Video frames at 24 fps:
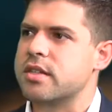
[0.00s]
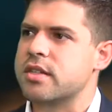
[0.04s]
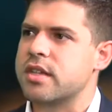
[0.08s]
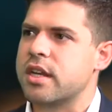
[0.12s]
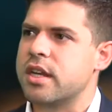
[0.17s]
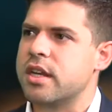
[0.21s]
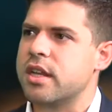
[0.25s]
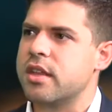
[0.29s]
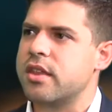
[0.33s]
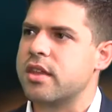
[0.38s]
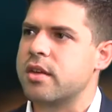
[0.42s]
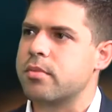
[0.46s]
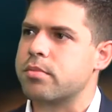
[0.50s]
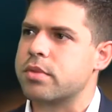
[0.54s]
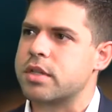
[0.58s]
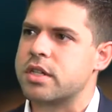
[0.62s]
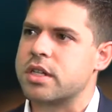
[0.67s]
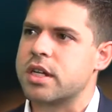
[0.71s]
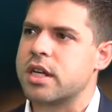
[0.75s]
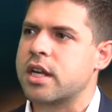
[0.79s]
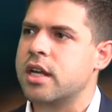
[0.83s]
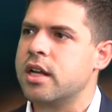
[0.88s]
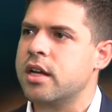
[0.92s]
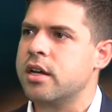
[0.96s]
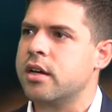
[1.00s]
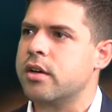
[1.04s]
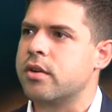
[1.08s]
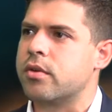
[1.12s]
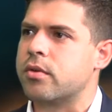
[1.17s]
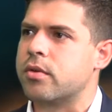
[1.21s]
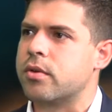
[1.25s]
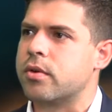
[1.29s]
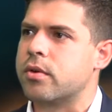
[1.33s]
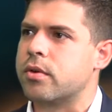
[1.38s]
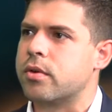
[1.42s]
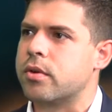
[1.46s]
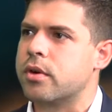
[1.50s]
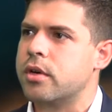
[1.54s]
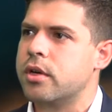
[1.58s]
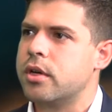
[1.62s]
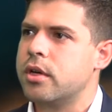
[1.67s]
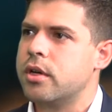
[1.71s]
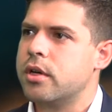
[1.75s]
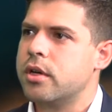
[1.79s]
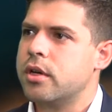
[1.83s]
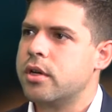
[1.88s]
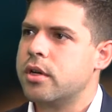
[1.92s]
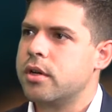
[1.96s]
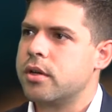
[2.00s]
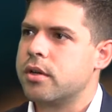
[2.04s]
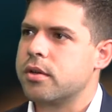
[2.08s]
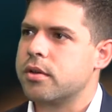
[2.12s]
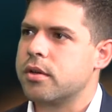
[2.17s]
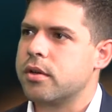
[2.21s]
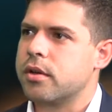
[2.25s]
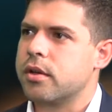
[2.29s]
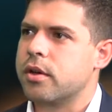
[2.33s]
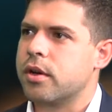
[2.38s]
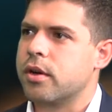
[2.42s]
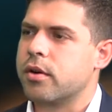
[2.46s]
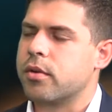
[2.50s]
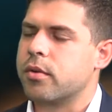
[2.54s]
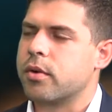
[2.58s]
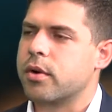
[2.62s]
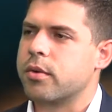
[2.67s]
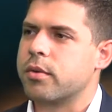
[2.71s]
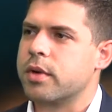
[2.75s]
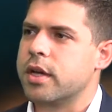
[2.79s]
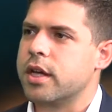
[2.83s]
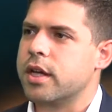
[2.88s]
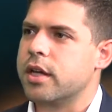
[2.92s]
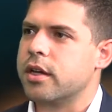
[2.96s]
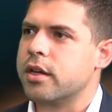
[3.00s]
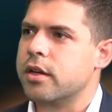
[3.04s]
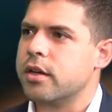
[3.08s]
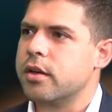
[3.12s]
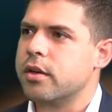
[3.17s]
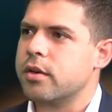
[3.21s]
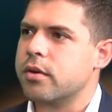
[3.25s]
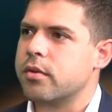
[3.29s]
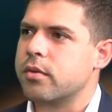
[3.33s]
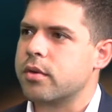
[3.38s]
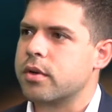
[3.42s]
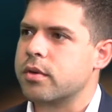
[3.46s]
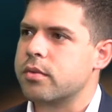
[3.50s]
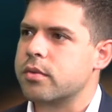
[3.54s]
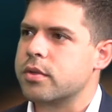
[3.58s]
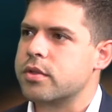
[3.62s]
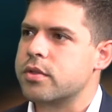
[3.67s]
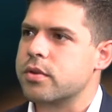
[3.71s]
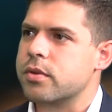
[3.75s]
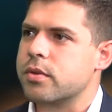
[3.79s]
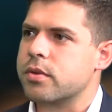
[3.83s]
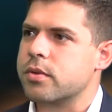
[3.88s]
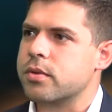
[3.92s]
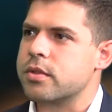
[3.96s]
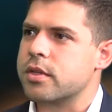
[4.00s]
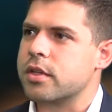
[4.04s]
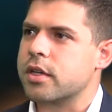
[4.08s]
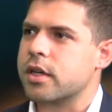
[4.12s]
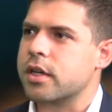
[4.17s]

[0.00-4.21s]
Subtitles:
is there anything particular, or what's your thoughts on